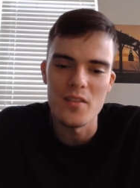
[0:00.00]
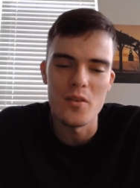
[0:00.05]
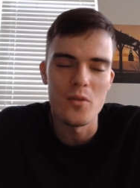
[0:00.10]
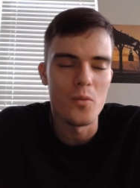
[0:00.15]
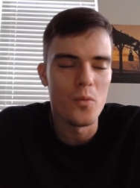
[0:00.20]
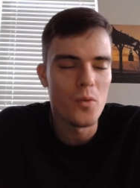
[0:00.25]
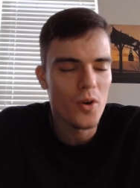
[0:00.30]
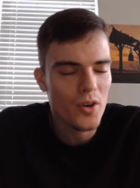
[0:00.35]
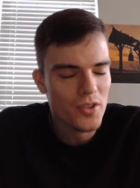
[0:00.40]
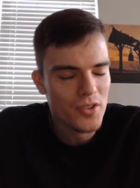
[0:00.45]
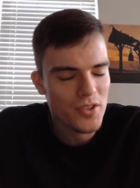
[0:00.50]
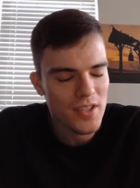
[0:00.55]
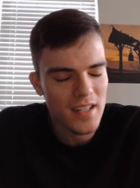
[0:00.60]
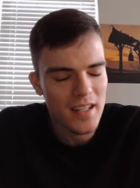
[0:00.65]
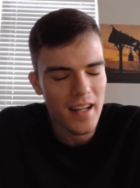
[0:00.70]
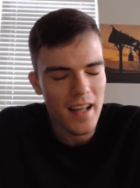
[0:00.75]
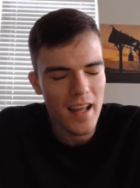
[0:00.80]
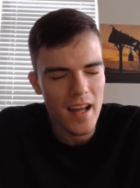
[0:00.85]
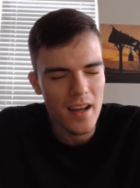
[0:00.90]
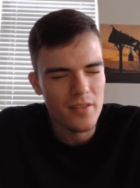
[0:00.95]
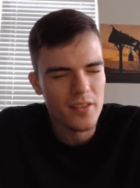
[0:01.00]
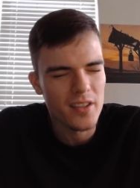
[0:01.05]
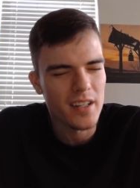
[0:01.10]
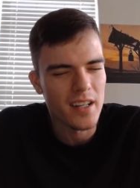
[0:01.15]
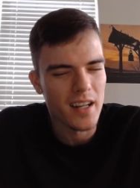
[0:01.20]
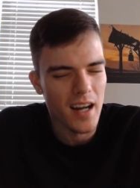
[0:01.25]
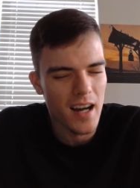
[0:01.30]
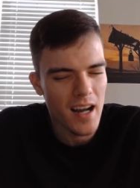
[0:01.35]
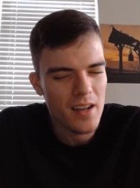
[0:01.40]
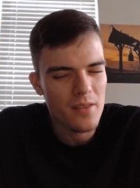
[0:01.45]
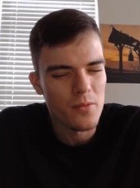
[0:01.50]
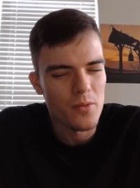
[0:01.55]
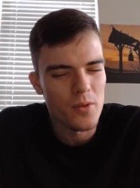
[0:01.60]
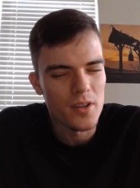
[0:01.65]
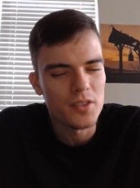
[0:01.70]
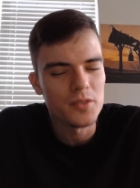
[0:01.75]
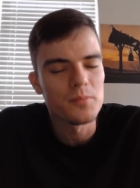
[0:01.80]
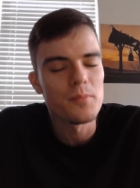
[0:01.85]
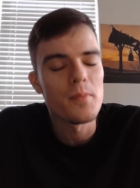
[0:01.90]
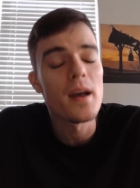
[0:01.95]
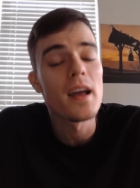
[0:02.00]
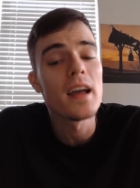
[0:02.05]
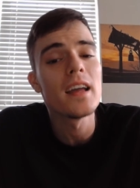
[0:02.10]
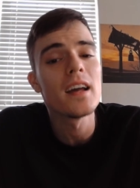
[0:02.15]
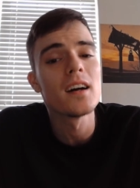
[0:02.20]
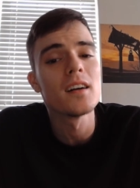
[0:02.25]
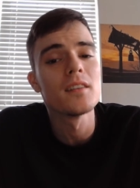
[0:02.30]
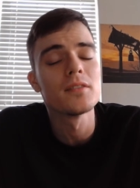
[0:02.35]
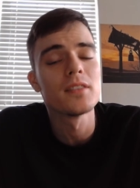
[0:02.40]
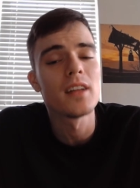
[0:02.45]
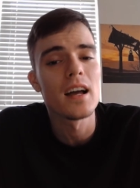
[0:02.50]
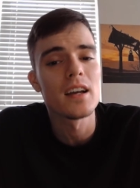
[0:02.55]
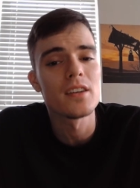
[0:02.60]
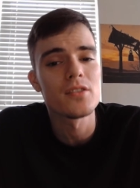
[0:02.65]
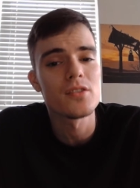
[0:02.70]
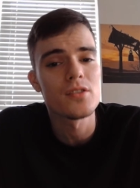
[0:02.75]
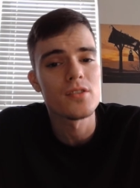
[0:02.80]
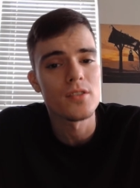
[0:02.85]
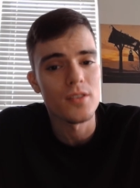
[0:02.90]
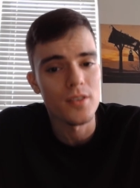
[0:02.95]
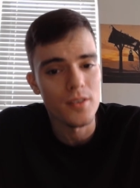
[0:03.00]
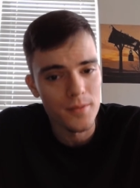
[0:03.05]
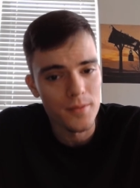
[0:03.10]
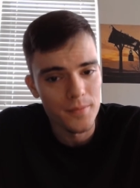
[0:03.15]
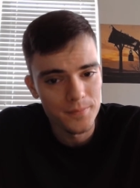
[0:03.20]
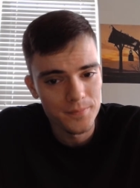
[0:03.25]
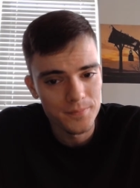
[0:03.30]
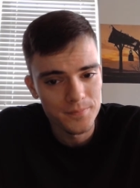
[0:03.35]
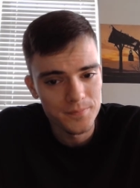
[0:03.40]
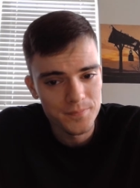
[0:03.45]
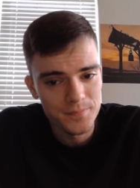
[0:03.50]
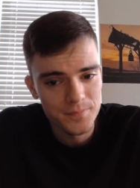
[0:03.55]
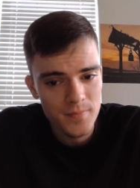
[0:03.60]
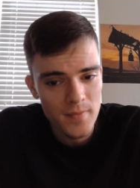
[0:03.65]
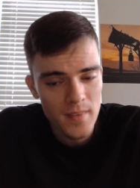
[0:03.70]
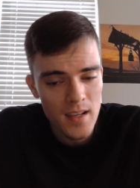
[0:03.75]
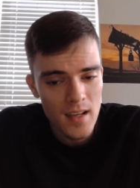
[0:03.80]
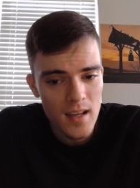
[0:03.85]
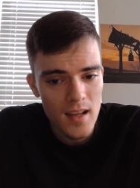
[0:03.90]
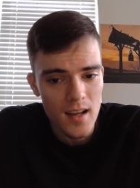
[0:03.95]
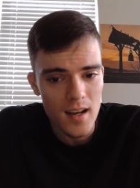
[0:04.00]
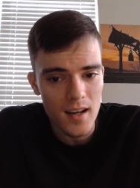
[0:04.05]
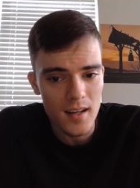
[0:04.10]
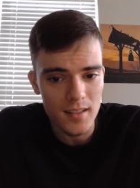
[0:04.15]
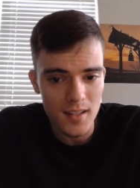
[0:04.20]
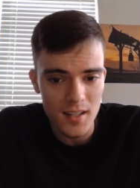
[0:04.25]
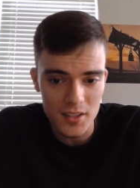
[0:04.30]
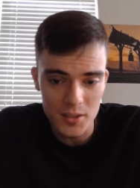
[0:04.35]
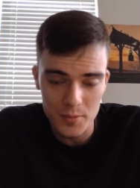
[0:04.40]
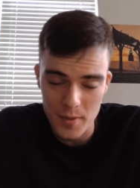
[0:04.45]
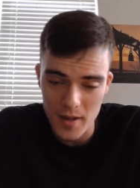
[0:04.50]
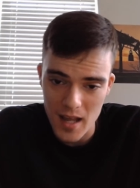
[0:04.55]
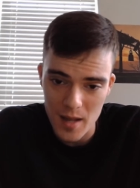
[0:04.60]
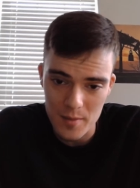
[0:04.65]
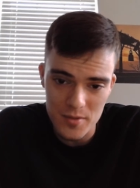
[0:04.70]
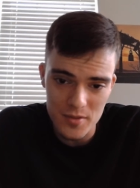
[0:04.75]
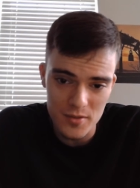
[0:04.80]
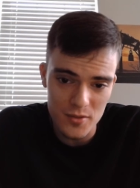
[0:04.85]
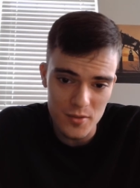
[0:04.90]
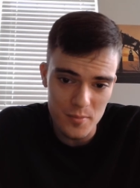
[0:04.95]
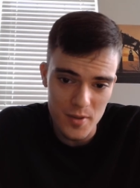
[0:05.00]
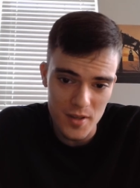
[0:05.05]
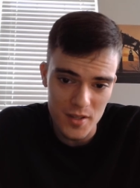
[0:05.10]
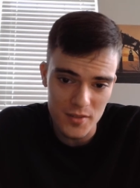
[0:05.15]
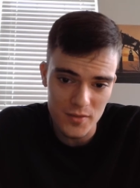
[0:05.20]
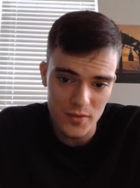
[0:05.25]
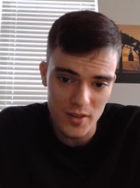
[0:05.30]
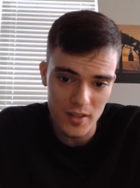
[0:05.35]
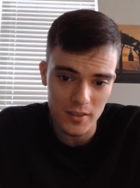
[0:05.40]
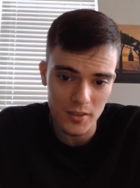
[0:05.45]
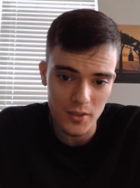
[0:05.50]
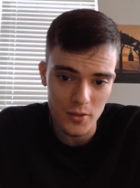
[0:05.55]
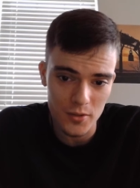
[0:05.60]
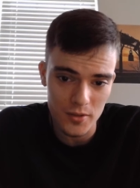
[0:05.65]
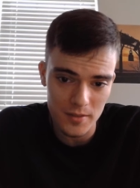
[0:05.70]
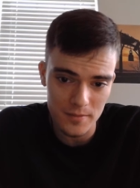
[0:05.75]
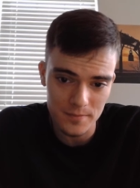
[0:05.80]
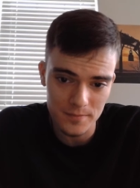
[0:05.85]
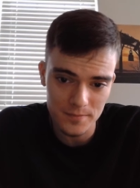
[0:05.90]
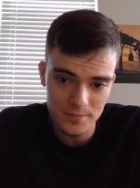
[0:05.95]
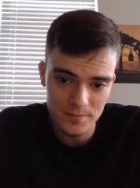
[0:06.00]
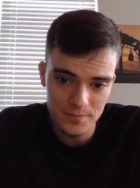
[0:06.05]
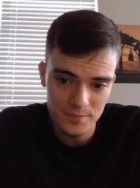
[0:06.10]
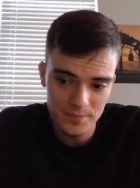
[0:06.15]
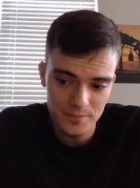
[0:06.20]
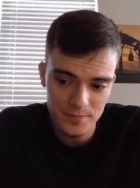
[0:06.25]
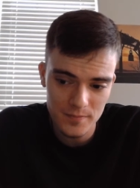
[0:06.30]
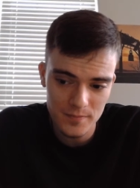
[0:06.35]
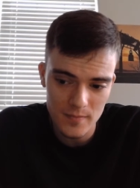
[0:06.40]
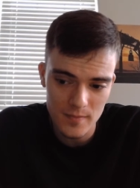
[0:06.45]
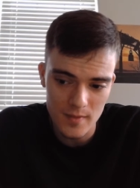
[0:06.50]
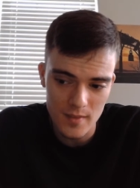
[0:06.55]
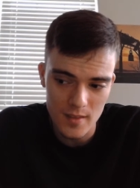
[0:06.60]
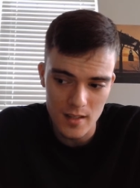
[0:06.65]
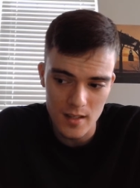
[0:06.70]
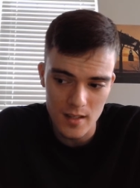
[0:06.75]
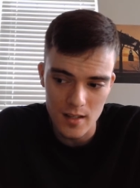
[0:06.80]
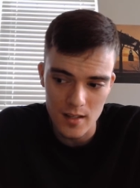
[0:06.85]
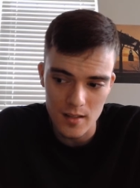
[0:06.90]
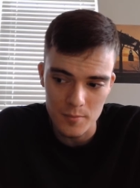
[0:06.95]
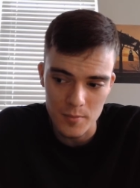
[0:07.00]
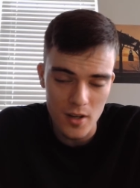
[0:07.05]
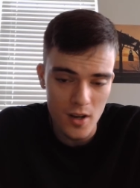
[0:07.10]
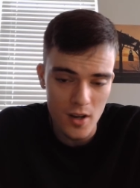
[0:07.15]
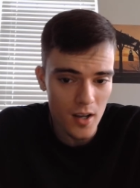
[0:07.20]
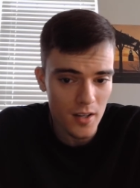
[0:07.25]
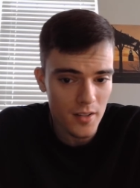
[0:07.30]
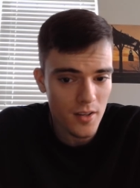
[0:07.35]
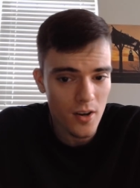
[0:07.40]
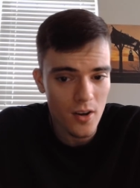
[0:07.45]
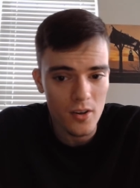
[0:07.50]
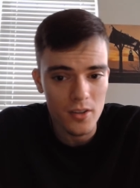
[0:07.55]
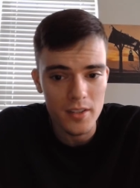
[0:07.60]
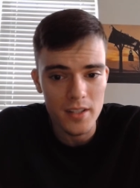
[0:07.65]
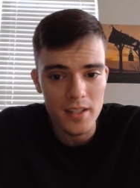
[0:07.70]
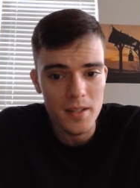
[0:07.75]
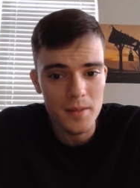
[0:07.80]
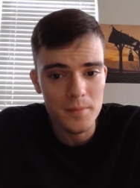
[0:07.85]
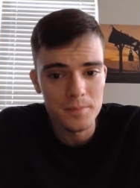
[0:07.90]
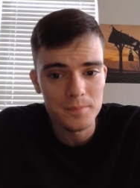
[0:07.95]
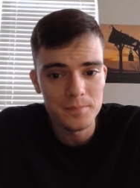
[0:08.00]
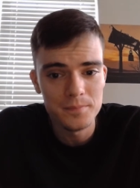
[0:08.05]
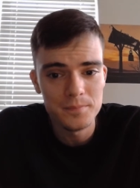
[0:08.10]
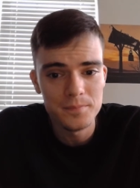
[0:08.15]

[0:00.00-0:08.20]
worst it ever got was May of last year. I lost my absolute best friend, Logan. God called him,